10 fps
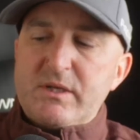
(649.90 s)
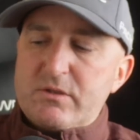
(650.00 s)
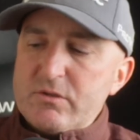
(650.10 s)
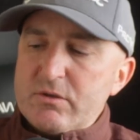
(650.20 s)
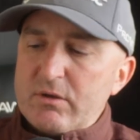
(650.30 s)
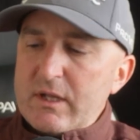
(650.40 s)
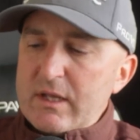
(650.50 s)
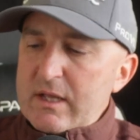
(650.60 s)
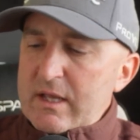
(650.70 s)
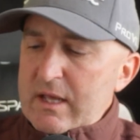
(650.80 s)

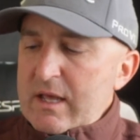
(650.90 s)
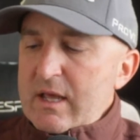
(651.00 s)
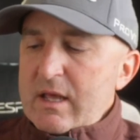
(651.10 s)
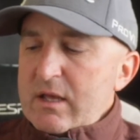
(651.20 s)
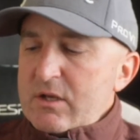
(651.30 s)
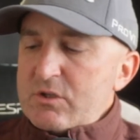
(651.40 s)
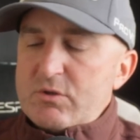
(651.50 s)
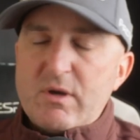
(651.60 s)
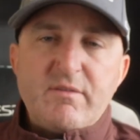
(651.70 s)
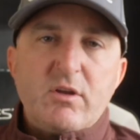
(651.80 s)

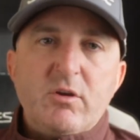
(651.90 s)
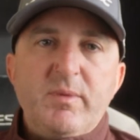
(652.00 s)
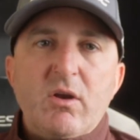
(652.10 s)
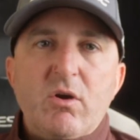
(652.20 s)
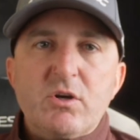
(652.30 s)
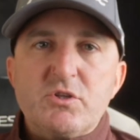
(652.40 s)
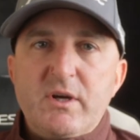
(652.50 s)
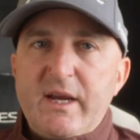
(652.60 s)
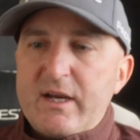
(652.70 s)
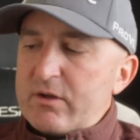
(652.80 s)
Do you have a little bit larger
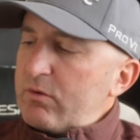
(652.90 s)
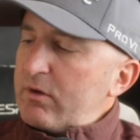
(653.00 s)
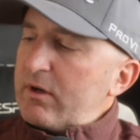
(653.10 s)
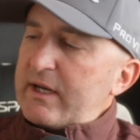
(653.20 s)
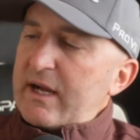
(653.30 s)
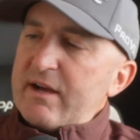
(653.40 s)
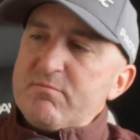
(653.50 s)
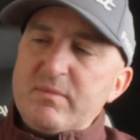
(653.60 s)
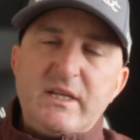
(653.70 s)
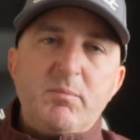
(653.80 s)
hand, or like I have
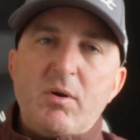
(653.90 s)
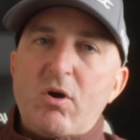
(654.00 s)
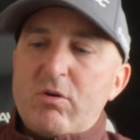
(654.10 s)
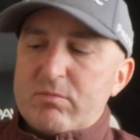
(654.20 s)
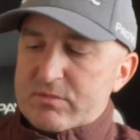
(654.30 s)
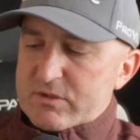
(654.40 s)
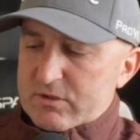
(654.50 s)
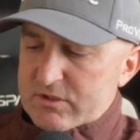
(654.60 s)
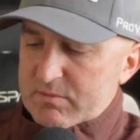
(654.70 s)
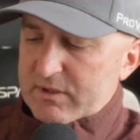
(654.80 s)
meaty palms
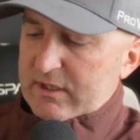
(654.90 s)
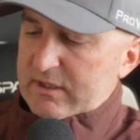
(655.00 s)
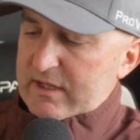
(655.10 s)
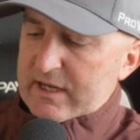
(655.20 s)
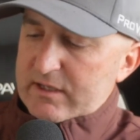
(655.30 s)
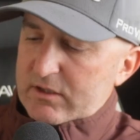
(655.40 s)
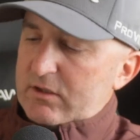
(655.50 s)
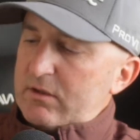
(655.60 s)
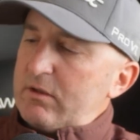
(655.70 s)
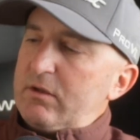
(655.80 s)
or something like that?
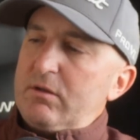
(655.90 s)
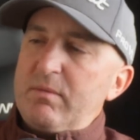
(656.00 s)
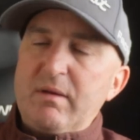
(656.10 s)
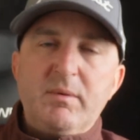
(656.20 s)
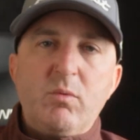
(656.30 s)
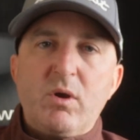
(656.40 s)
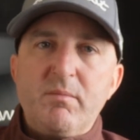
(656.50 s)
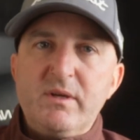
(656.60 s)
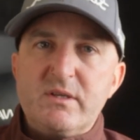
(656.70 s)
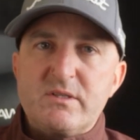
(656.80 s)
You maybe want a
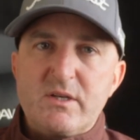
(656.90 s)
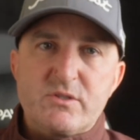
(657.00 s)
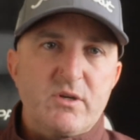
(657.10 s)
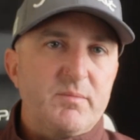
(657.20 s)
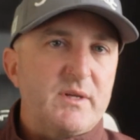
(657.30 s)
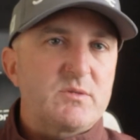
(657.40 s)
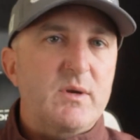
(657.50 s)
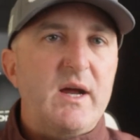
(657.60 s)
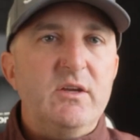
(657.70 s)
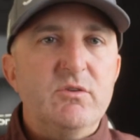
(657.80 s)
mid-size grip. That's what
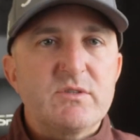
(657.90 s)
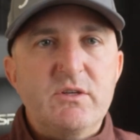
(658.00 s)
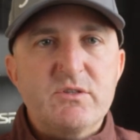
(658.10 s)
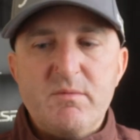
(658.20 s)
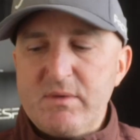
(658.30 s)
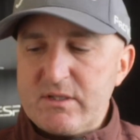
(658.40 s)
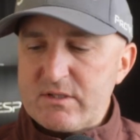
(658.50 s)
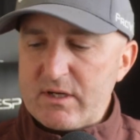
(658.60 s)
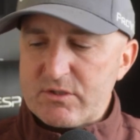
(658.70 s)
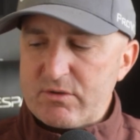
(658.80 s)
I use. I use a
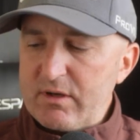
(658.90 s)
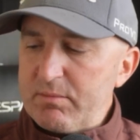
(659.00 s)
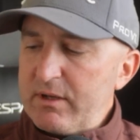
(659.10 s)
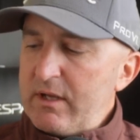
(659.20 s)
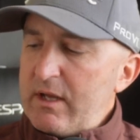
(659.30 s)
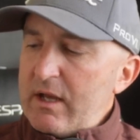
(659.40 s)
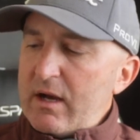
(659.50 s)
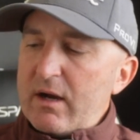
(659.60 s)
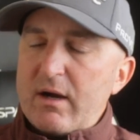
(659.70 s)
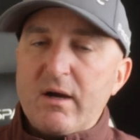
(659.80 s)
mid-size grip.
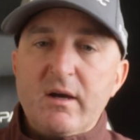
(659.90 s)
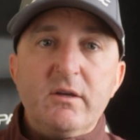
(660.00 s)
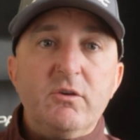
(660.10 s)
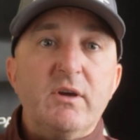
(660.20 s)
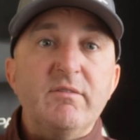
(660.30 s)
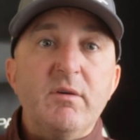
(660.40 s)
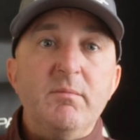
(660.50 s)
You could have a